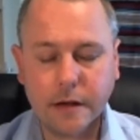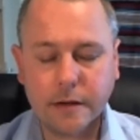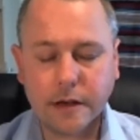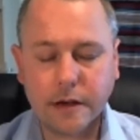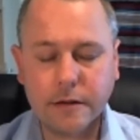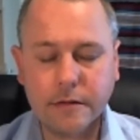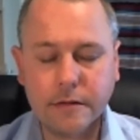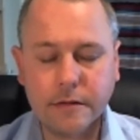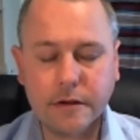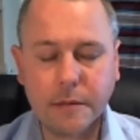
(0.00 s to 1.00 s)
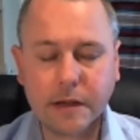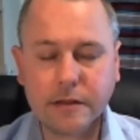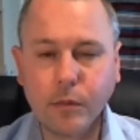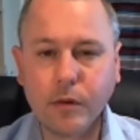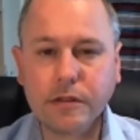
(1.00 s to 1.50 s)
So, no matter
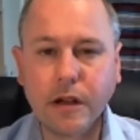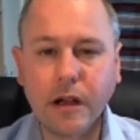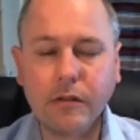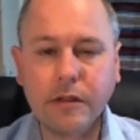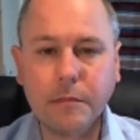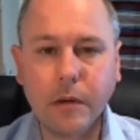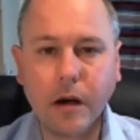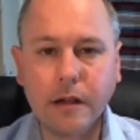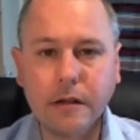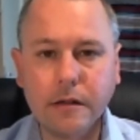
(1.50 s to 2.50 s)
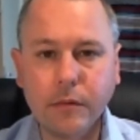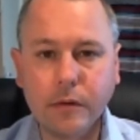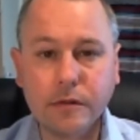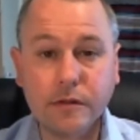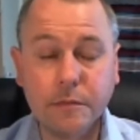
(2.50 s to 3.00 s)
what's going on in the mind, what
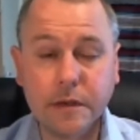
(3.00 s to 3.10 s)
sort of